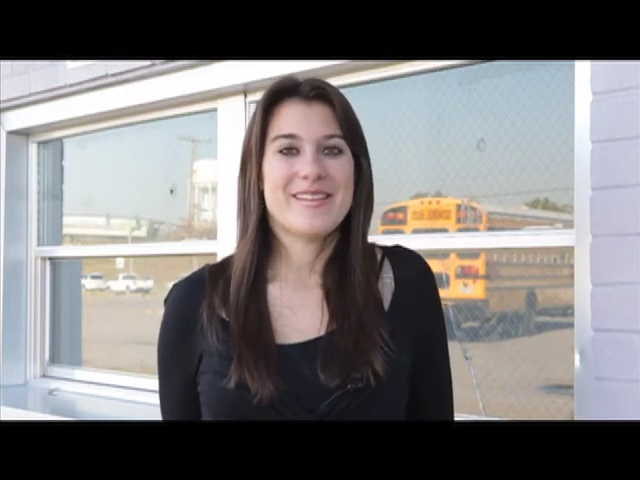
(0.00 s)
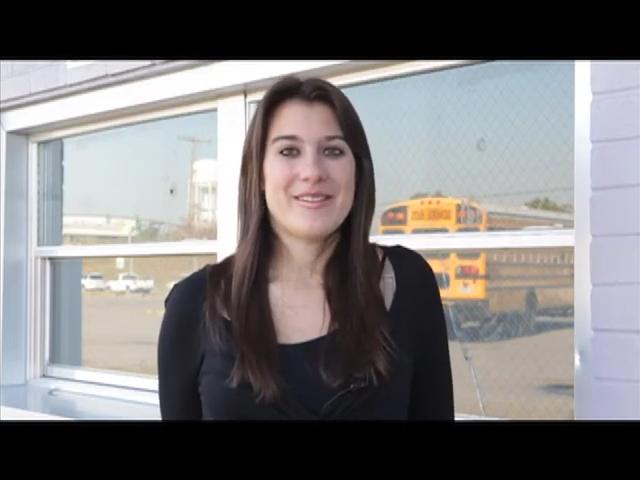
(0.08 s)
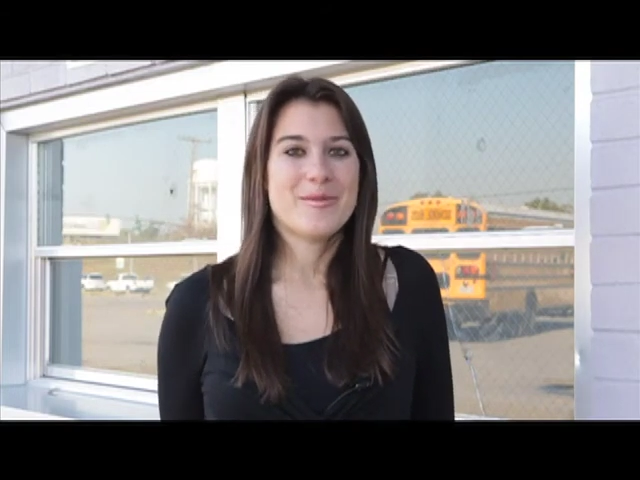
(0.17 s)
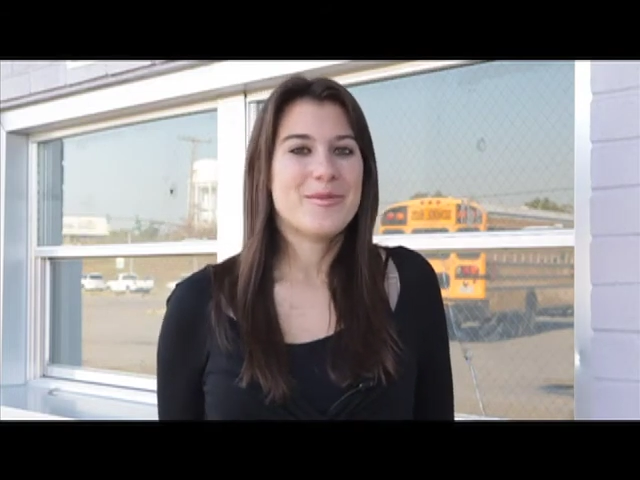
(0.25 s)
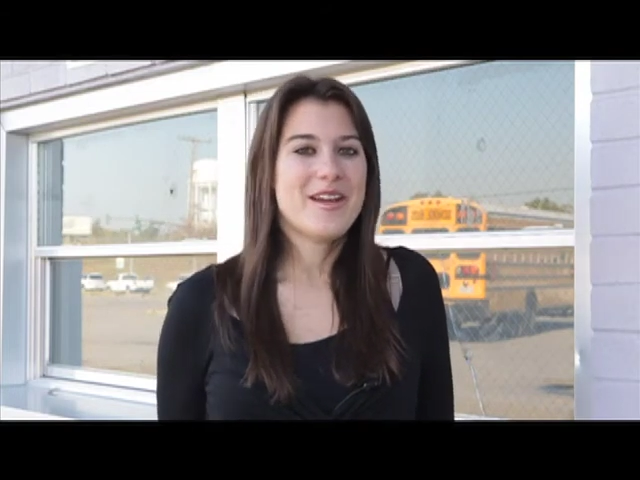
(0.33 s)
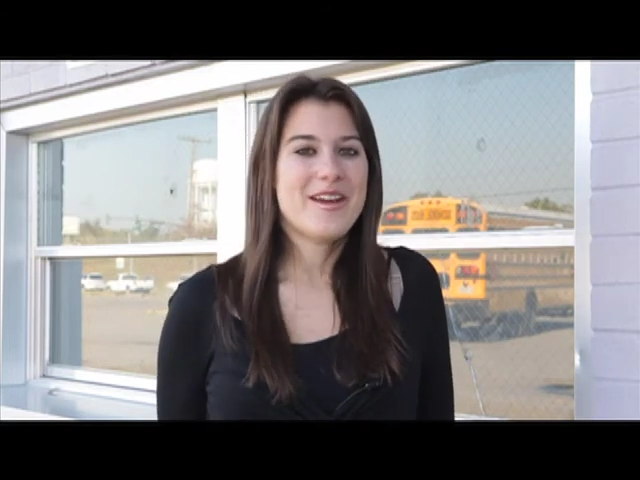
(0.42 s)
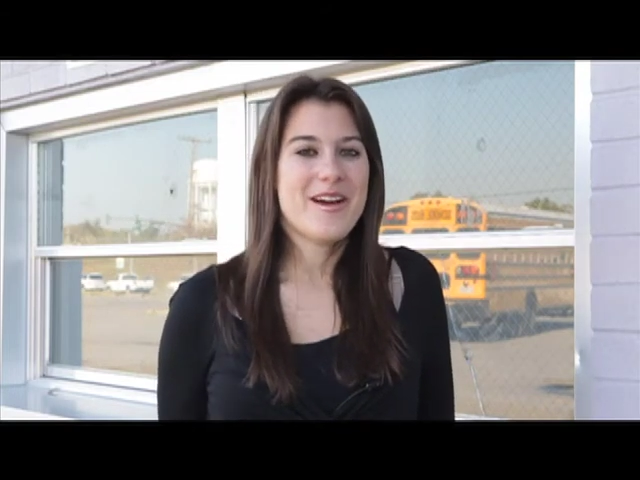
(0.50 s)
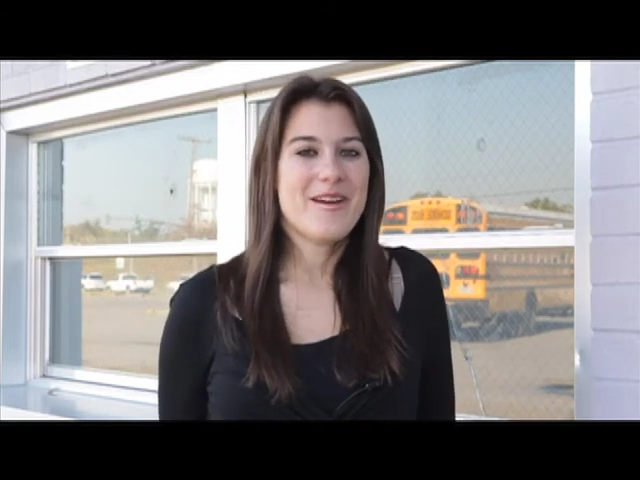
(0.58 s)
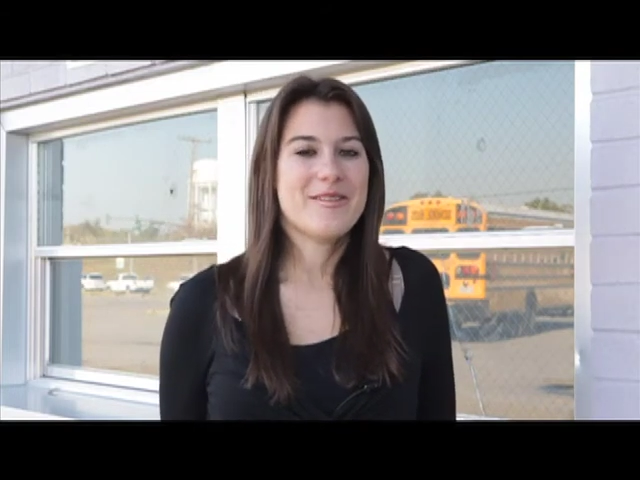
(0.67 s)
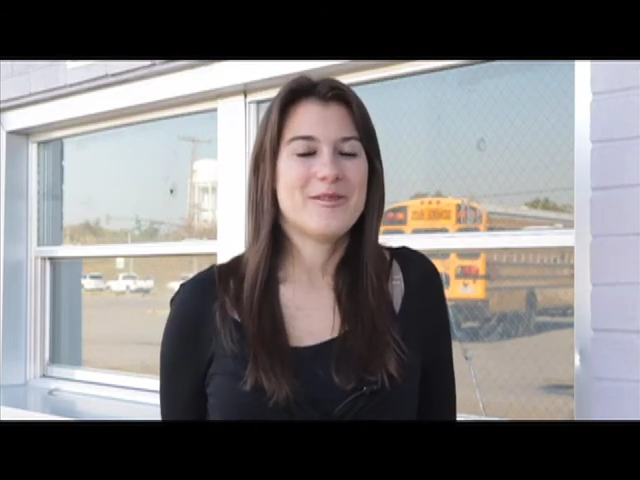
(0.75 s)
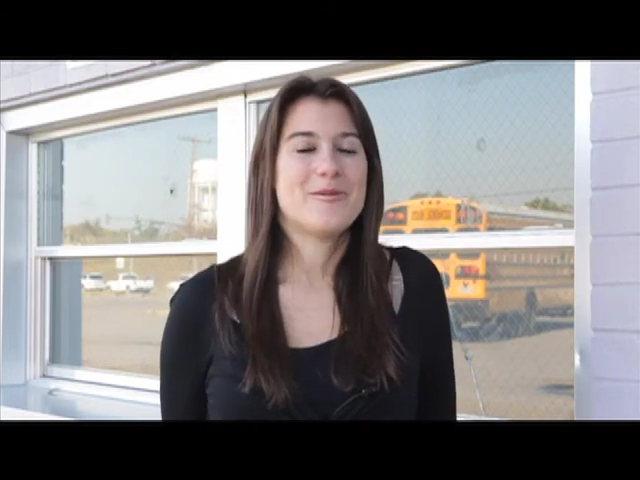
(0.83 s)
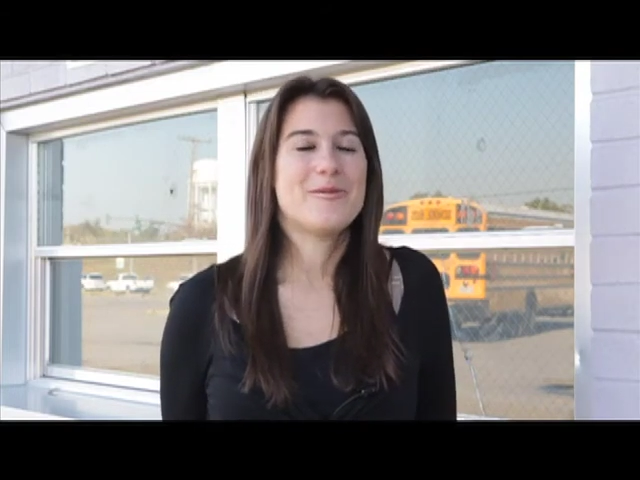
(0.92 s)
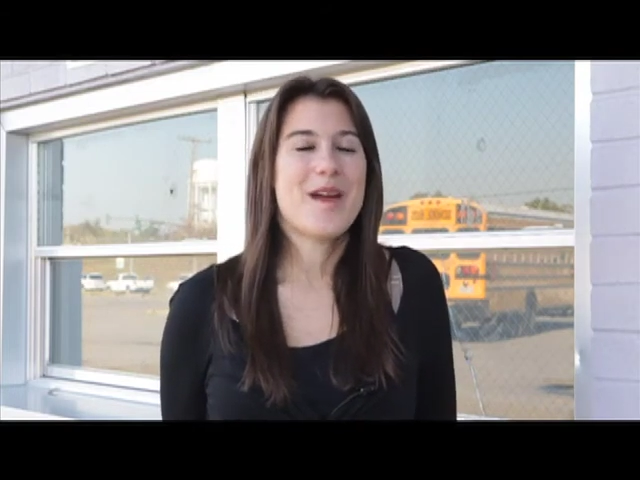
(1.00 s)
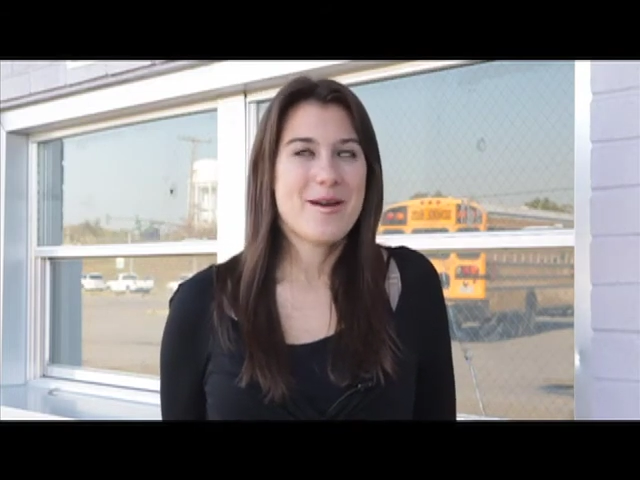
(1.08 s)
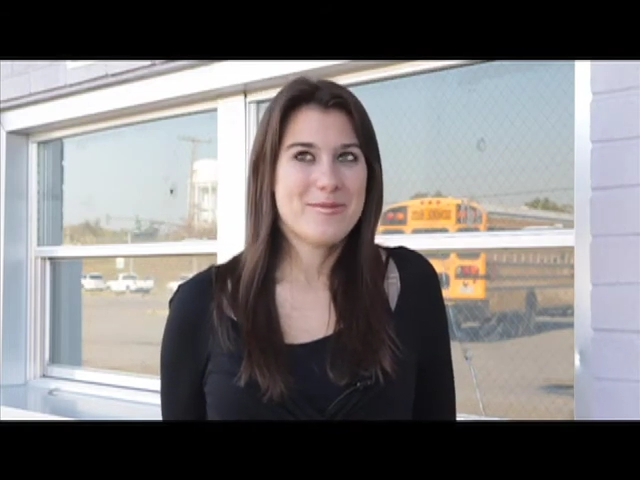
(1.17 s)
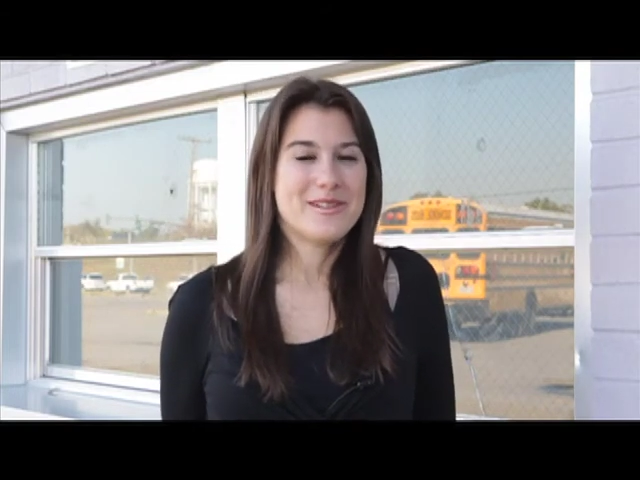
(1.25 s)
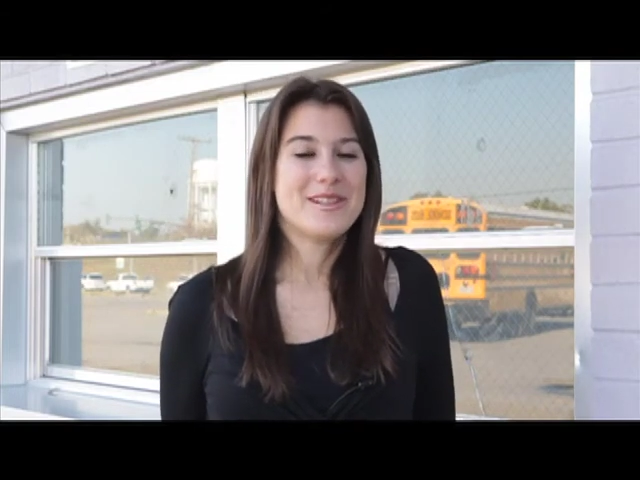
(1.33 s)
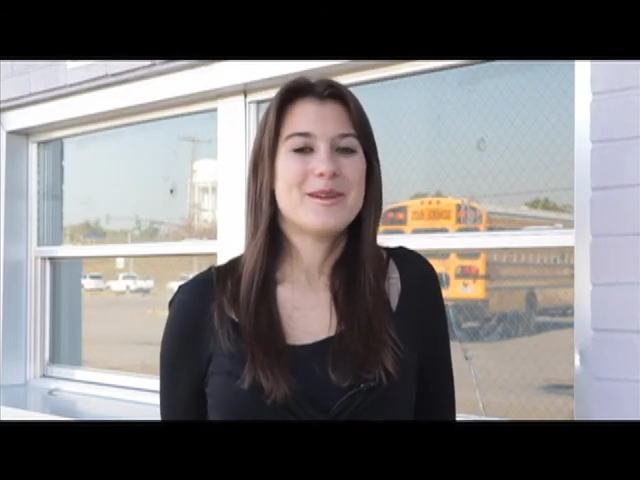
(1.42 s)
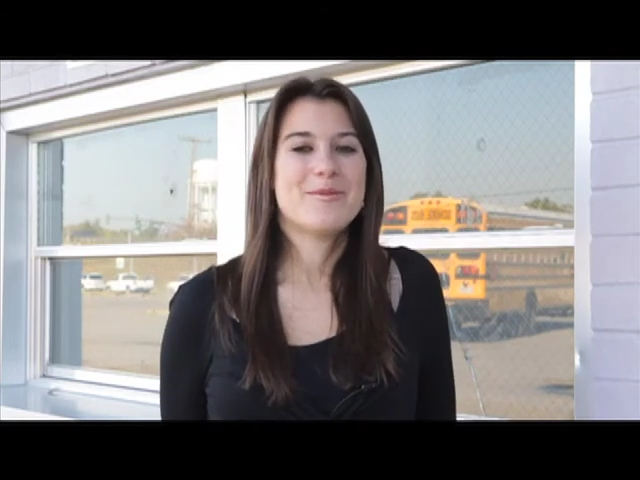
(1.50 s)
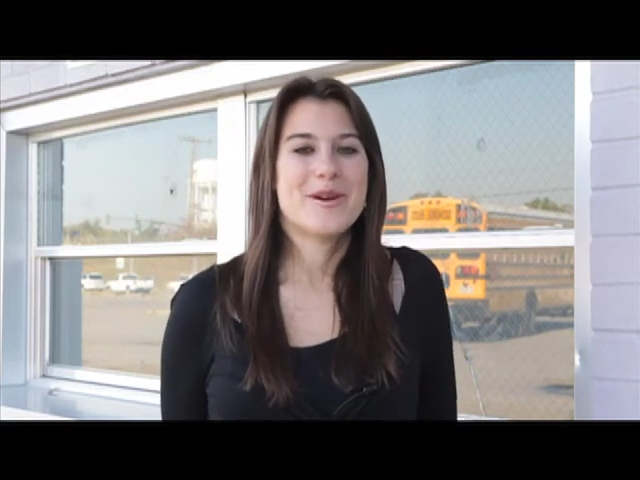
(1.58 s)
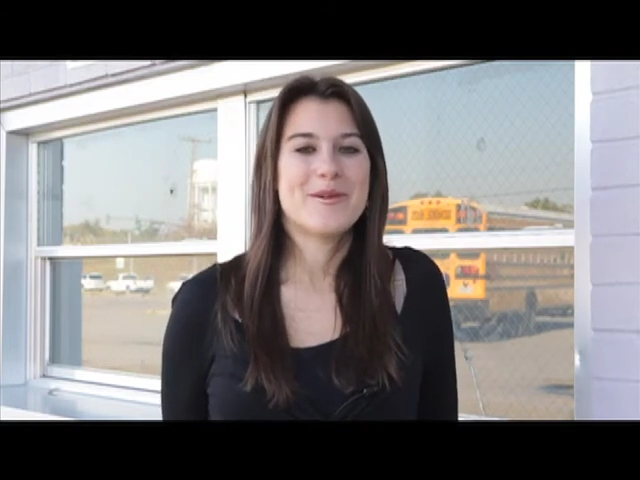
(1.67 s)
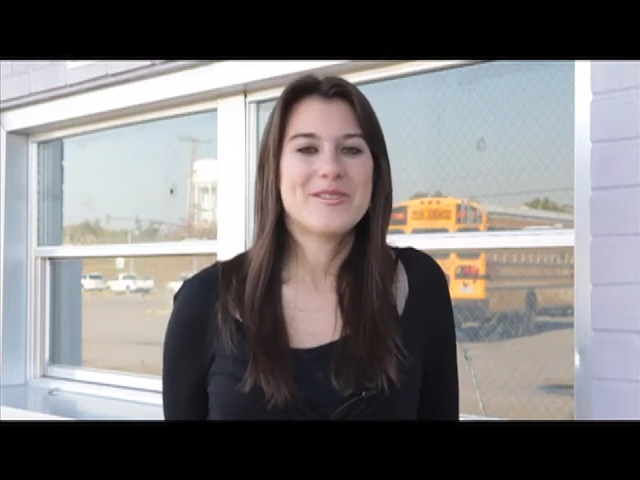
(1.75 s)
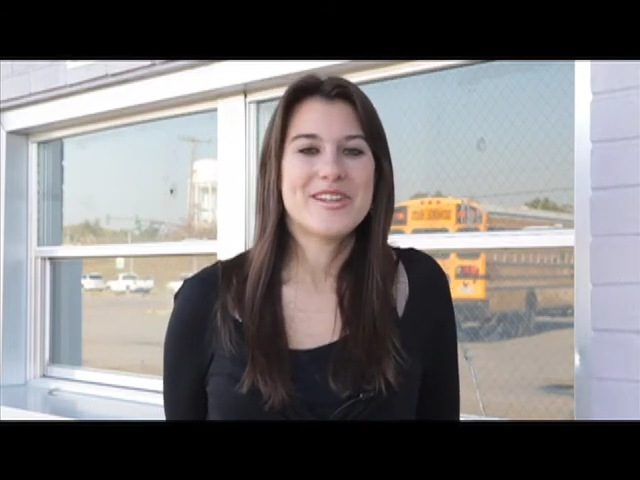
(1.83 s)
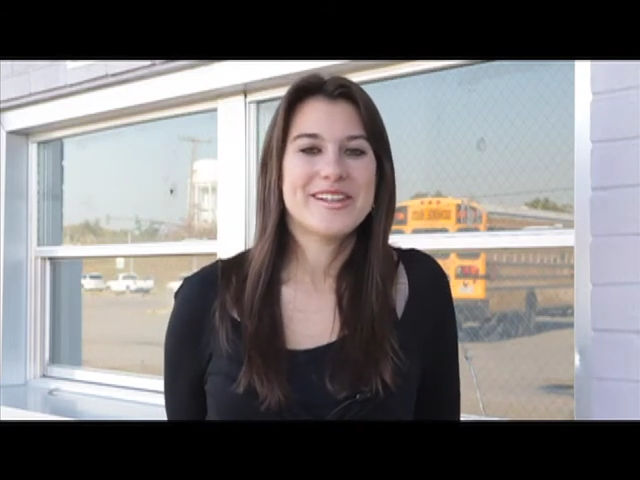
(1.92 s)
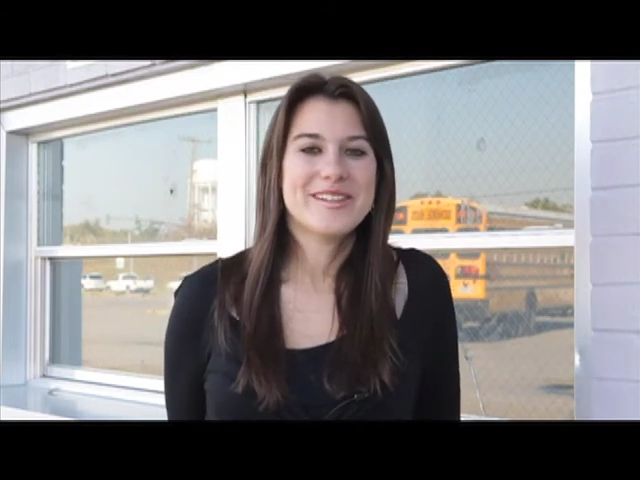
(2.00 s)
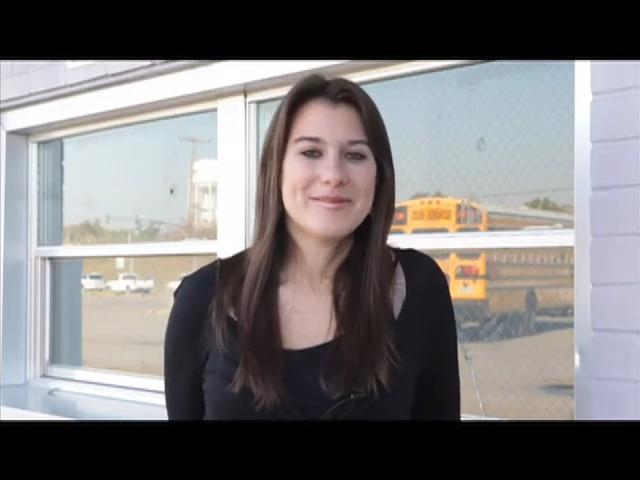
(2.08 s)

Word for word: so the playoffs are rapidly approaching.